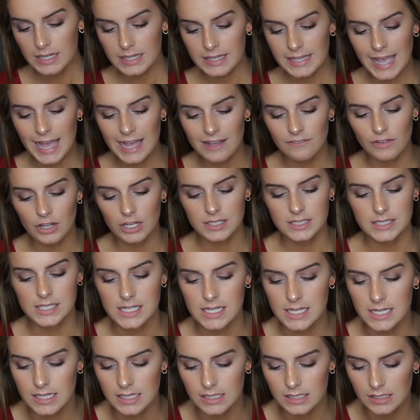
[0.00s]
Kat Von
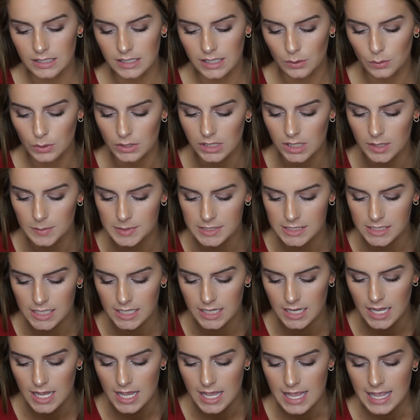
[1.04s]
D liquid
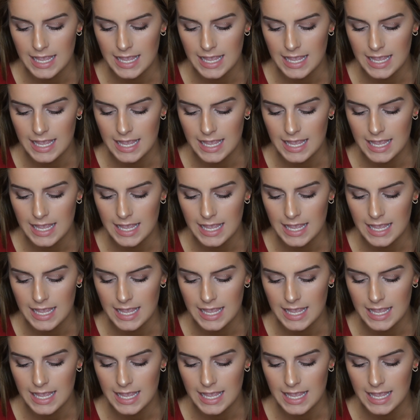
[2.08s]
lipstick